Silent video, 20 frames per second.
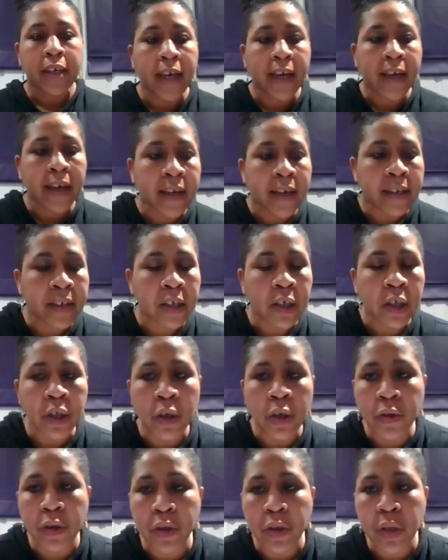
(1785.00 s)
Yeah, and you
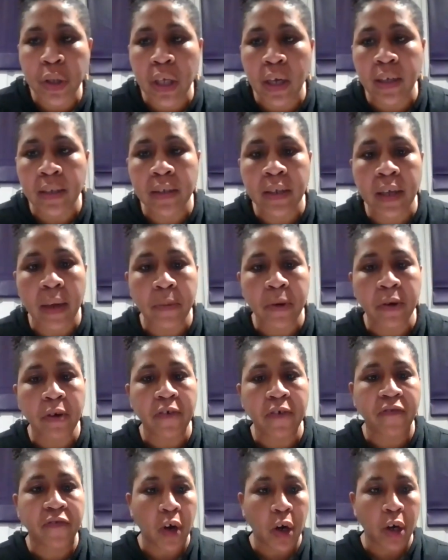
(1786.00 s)
know, there's a number
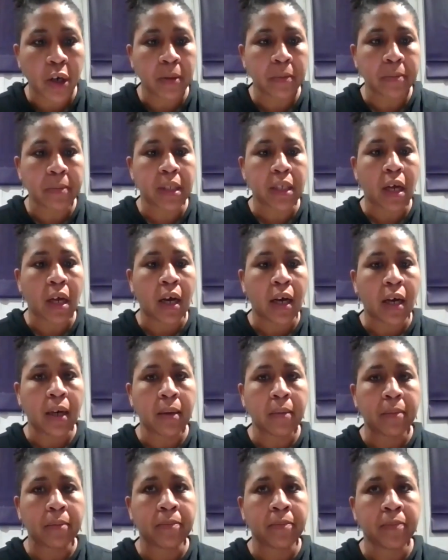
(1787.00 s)
of farms
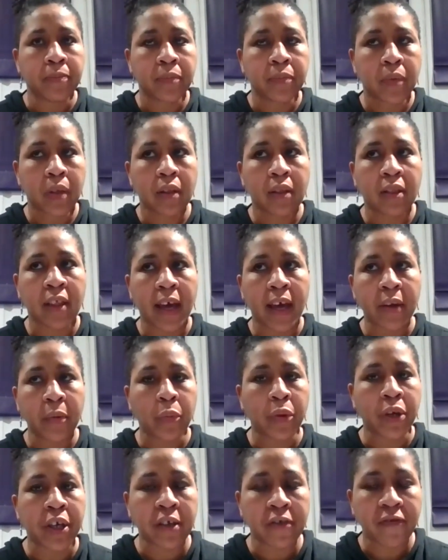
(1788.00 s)
um, that
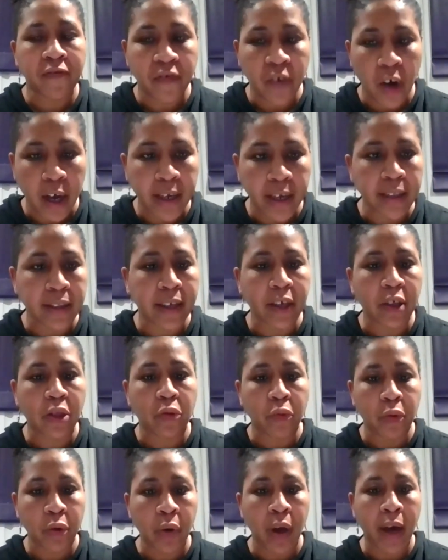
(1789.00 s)
we can find like
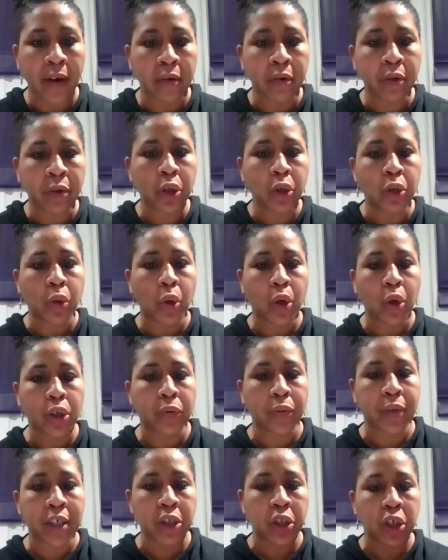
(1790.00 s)
throughout York
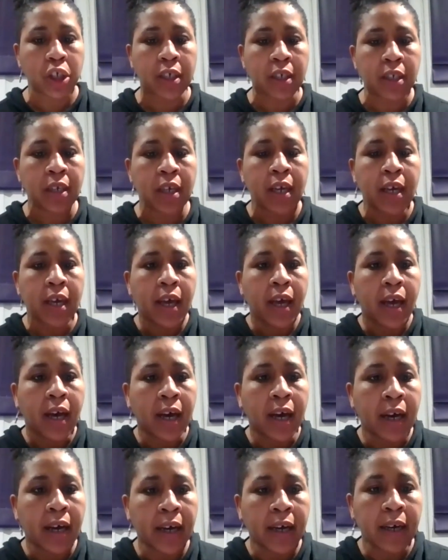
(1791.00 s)
region
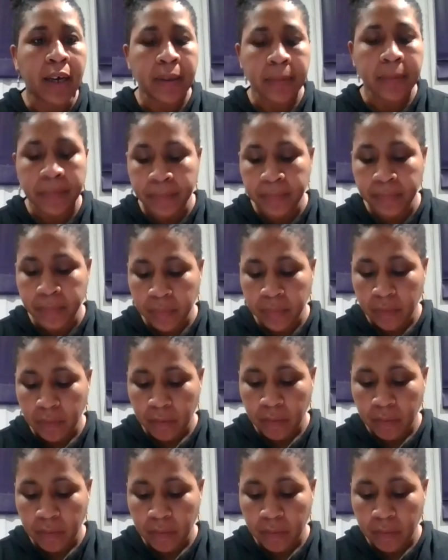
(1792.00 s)
um,